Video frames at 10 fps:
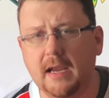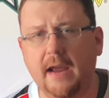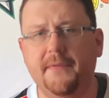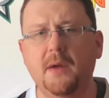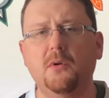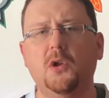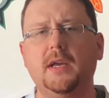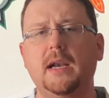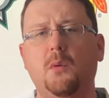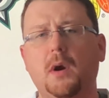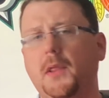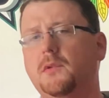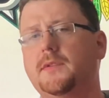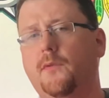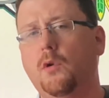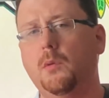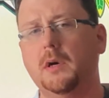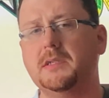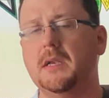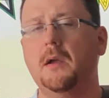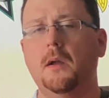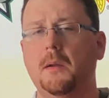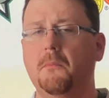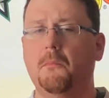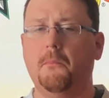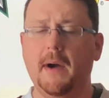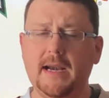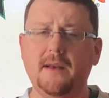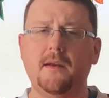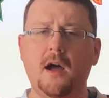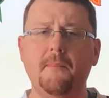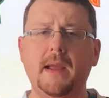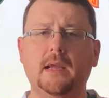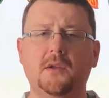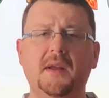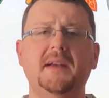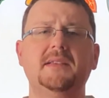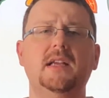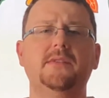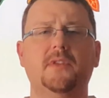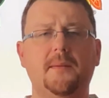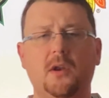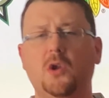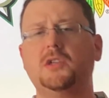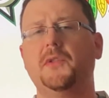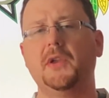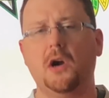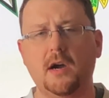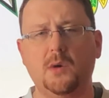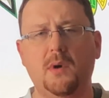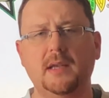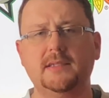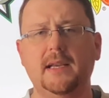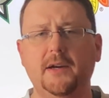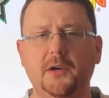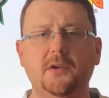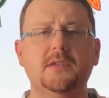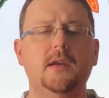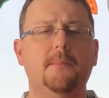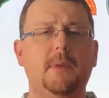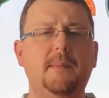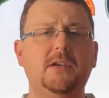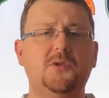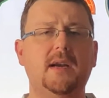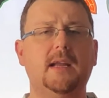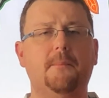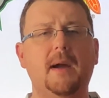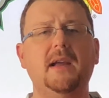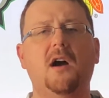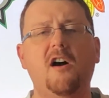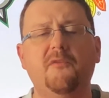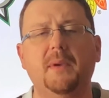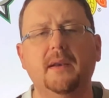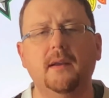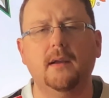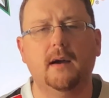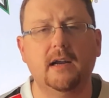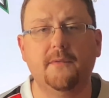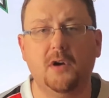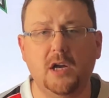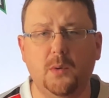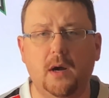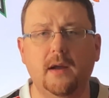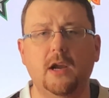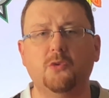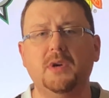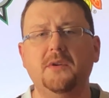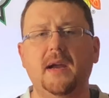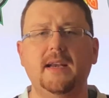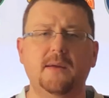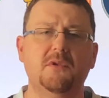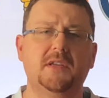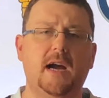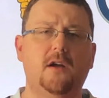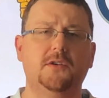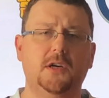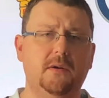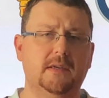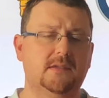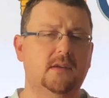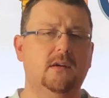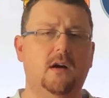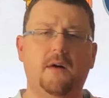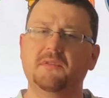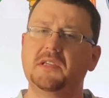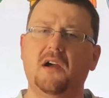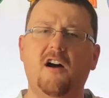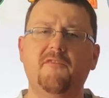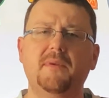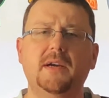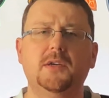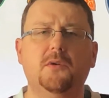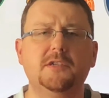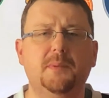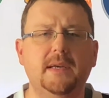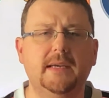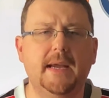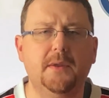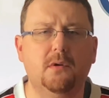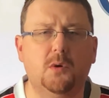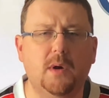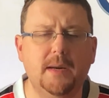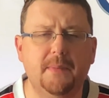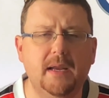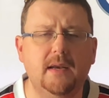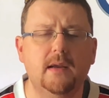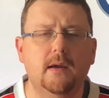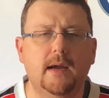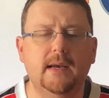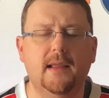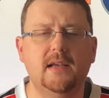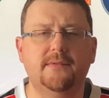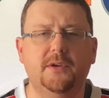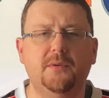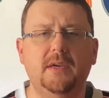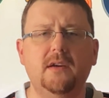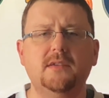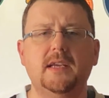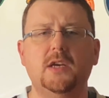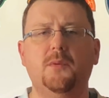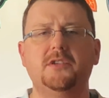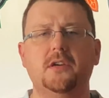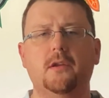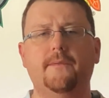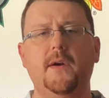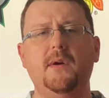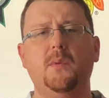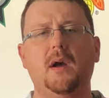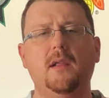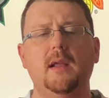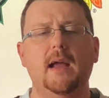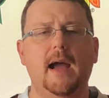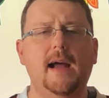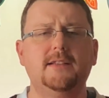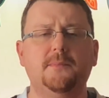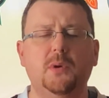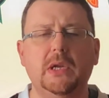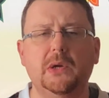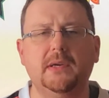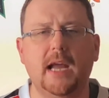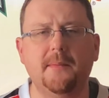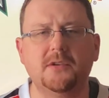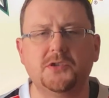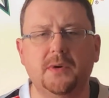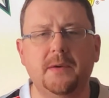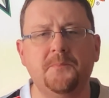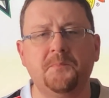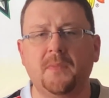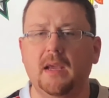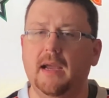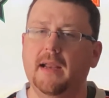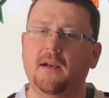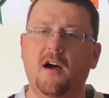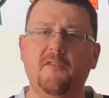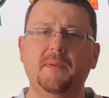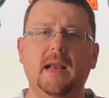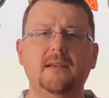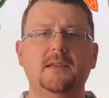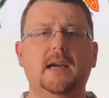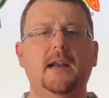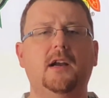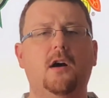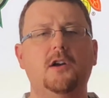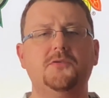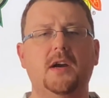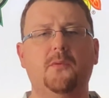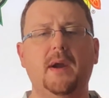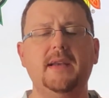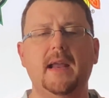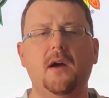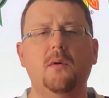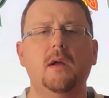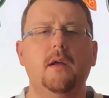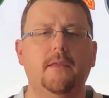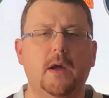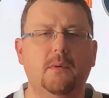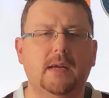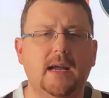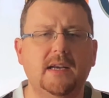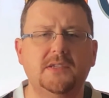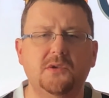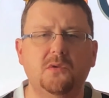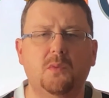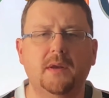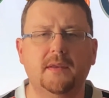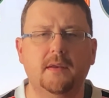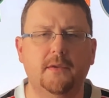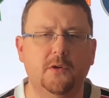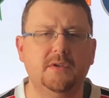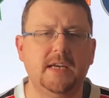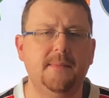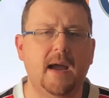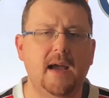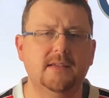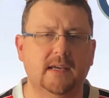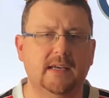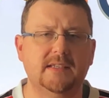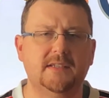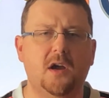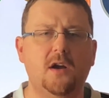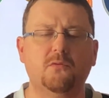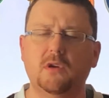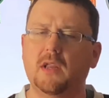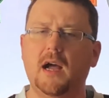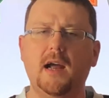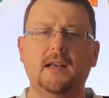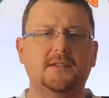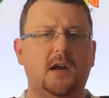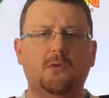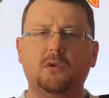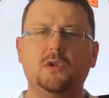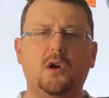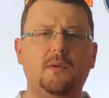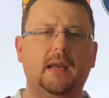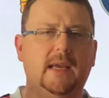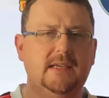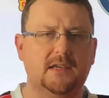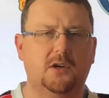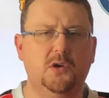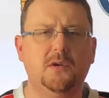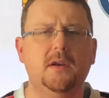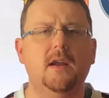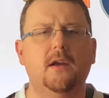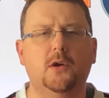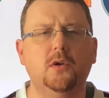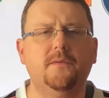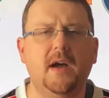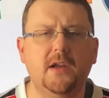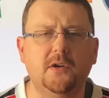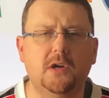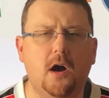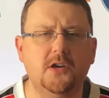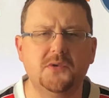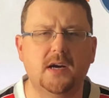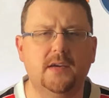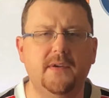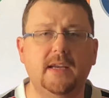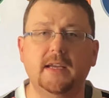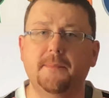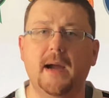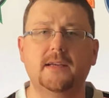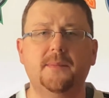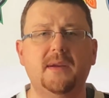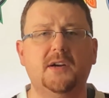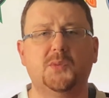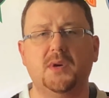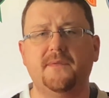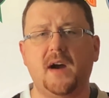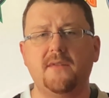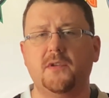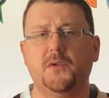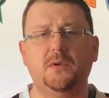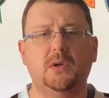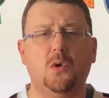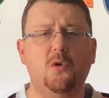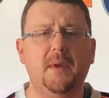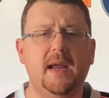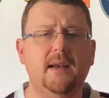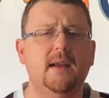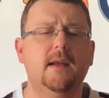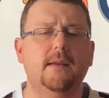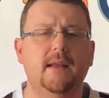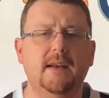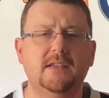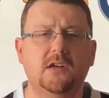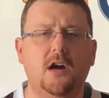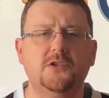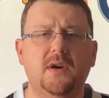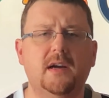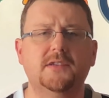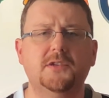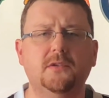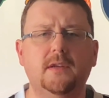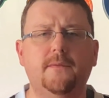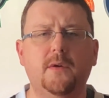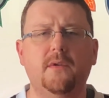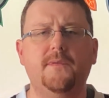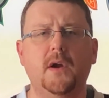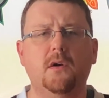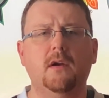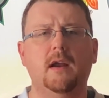If they were looking at one of those forwards, might it not make a lot of sense for them to look to the Ottawa Senators, maybe try to get Mike Hoffman out of Ottawa and reunite him with Kyle Turris? Obviously, Hoffman and Turris played together quite a bit in the last few years. They know each other very well, had some pretty good chemistry, and Hoffman has the kind of contract right now that would kind of suit what their team has. Like it's not real high, it's not real low. Like he's a good, good valued contract. If he can get back to being a 25 to 30 goal man, then his contract is certainly very fair